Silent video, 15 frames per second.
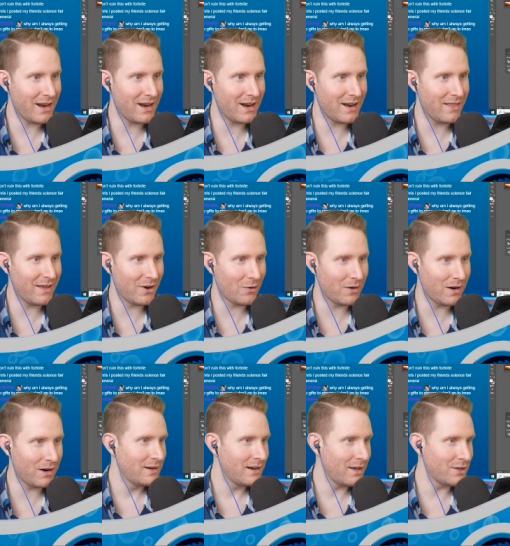That'll
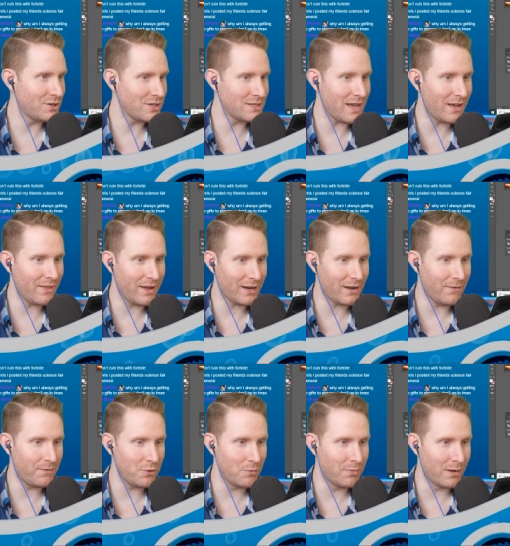work. Now let's just add like a
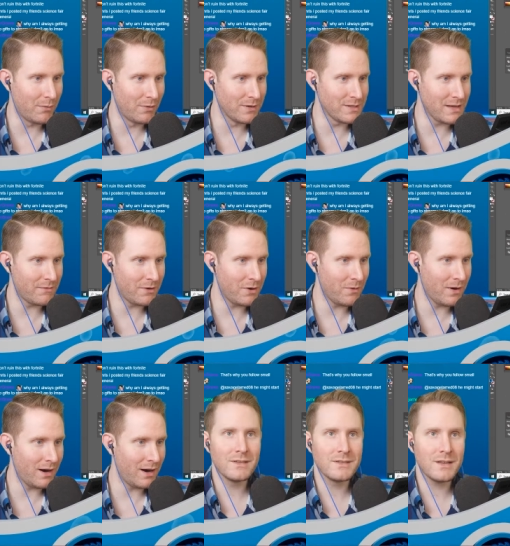few bubbles
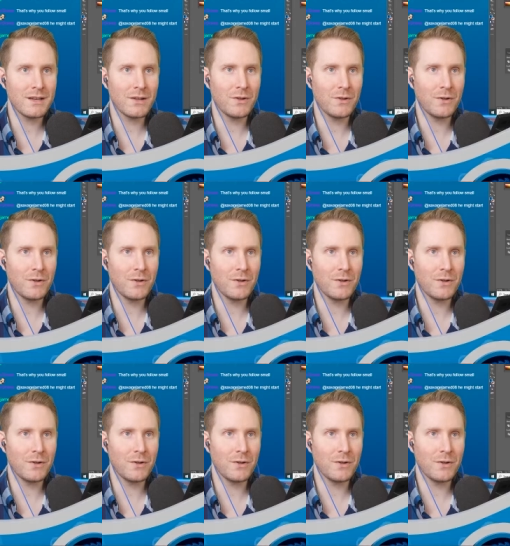everywhere. Take a look